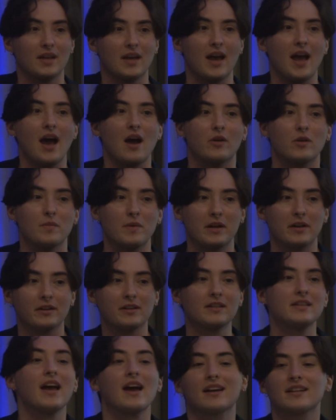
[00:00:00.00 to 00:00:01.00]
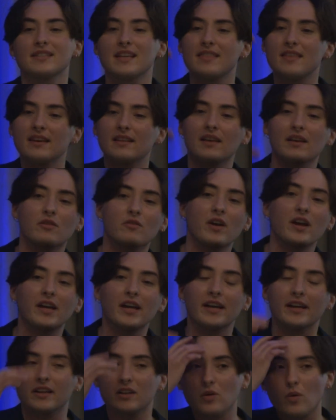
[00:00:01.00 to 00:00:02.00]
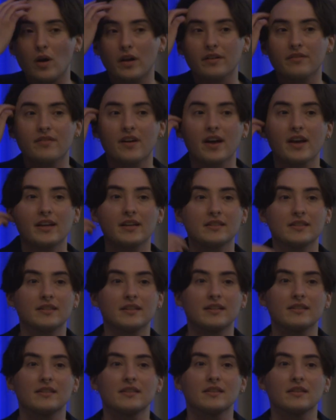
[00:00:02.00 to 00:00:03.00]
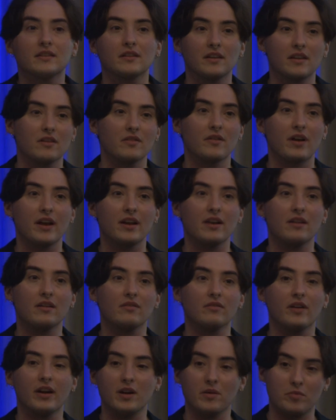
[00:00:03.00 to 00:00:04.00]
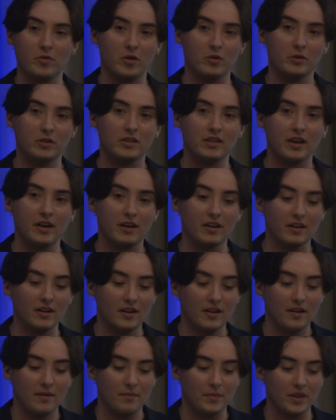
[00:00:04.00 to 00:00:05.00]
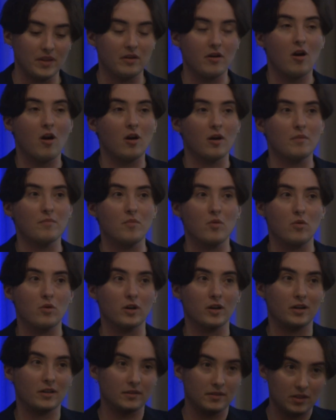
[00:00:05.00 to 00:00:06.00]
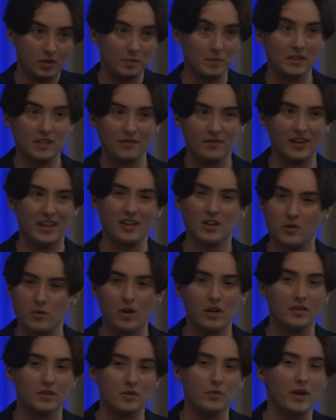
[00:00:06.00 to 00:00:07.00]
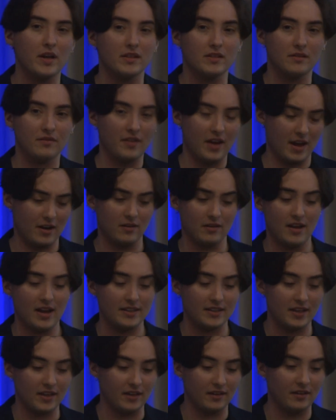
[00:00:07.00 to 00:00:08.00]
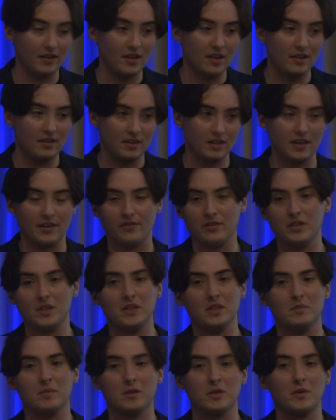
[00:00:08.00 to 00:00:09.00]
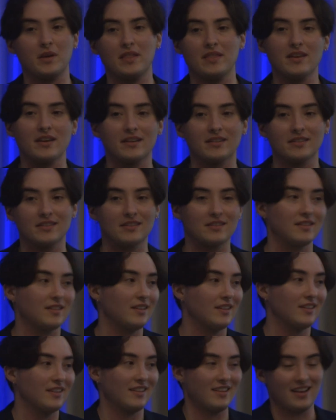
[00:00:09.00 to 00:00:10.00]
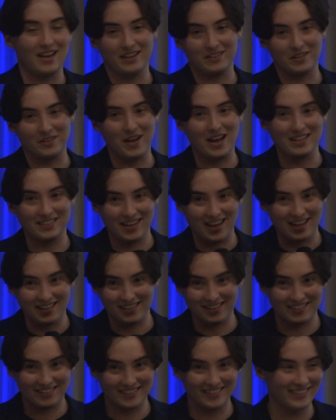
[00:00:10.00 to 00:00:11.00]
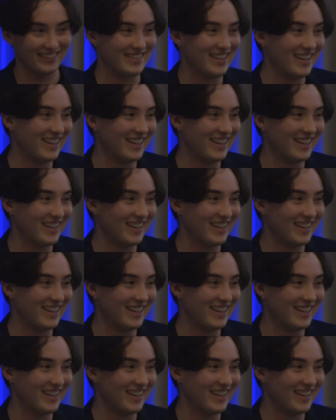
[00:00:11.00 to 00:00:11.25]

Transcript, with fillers: how to better, yeah, because I think like ranking and quantifying isn't necessarily the right approach there. But there are more specific and nuanced ways of analyzing the differences between things. I don't know, ask Alex.